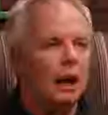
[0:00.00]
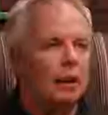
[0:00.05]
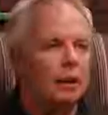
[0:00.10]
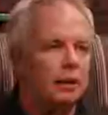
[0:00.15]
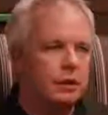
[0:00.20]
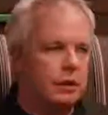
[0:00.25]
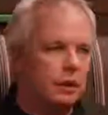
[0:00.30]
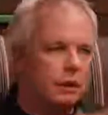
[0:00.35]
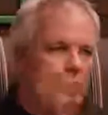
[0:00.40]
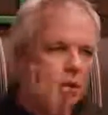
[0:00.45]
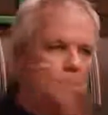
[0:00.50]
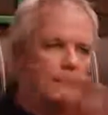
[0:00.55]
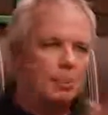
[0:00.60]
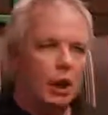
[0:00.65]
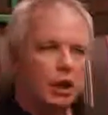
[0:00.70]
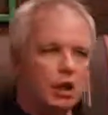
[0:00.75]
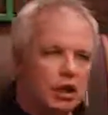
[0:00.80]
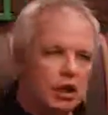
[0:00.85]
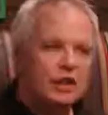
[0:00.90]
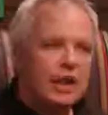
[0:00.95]
and there's a
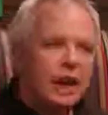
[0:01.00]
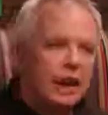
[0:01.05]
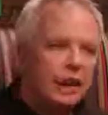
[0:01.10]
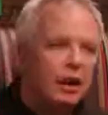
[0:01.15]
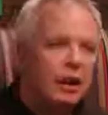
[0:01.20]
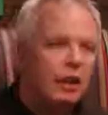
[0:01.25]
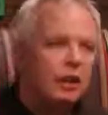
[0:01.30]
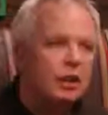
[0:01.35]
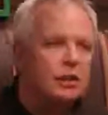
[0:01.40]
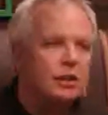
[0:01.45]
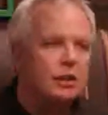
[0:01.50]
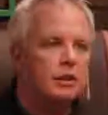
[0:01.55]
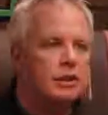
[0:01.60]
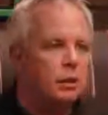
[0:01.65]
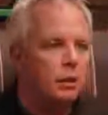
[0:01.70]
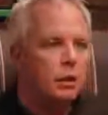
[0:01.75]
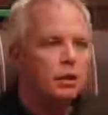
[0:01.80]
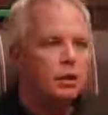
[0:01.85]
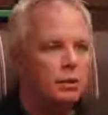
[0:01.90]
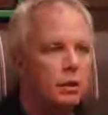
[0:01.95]
bunch of technologies there.
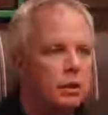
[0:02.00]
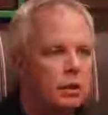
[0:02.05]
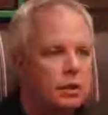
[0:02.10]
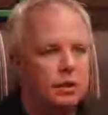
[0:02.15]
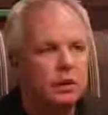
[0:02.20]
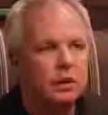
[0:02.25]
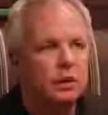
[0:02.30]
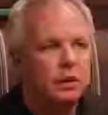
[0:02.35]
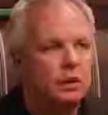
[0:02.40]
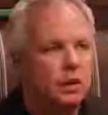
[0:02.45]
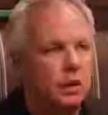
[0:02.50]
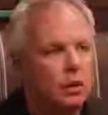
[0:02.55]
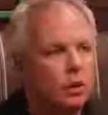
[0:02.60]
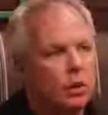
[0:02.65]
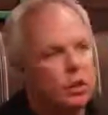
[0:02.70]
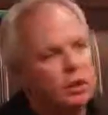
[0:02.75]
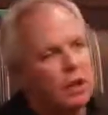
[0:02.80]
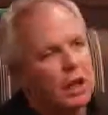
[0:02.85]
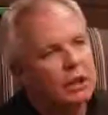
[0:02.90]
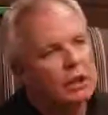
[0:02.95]
Which ones does the
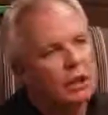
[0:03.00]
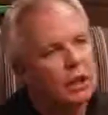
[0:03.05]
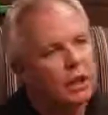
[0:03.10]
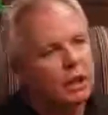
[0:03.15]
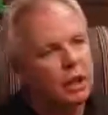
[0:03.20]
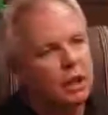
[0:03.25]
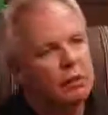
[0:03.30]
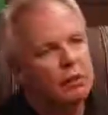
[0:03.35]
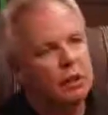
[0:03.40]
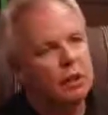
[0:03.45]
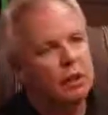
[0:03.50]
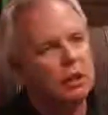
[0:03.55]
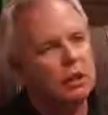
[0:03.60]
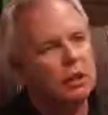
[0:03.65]
course actually cover?